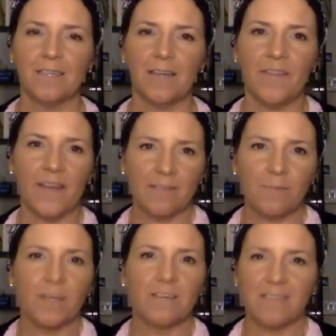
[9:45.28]
And that's
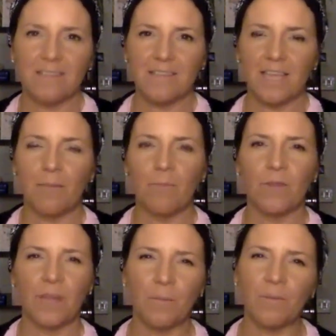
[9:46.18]
when I said to him,
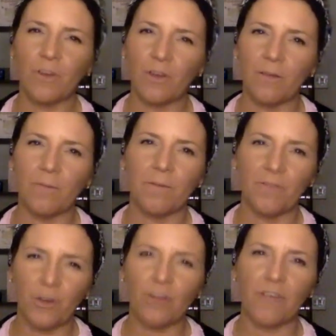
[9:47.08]
well, then we've got
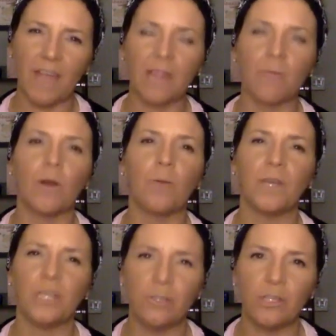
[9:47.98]
to create the world
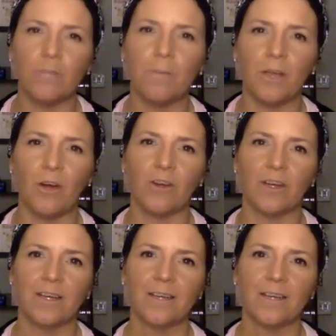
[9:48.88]
where you do belong.